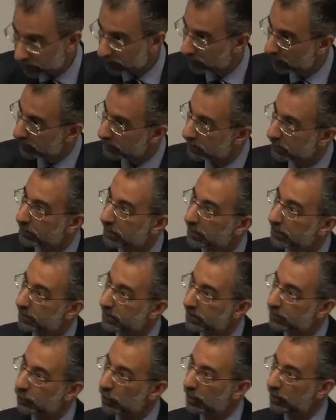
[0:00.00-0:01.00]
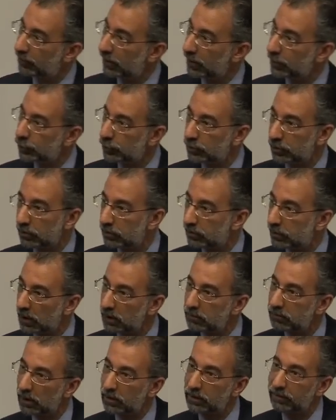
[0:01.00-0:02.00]
occurred to me that there's a generation who
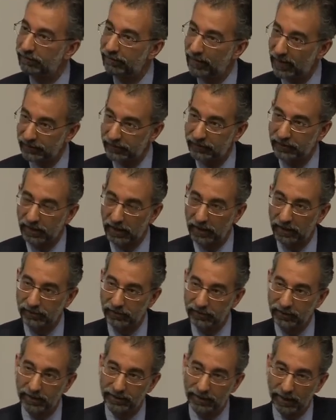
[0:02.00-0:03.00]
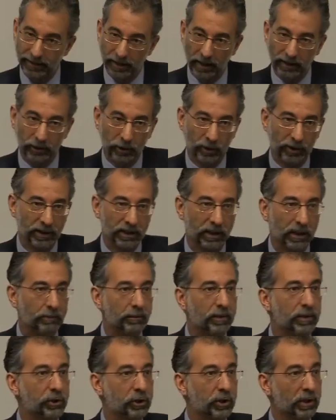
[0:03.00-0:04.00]
don't know the facts of the case, and that that iconic
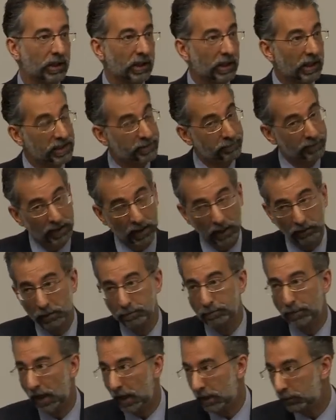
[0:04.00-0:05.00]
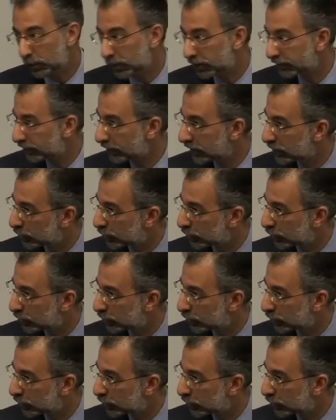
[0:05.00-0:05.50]
image has become a byword for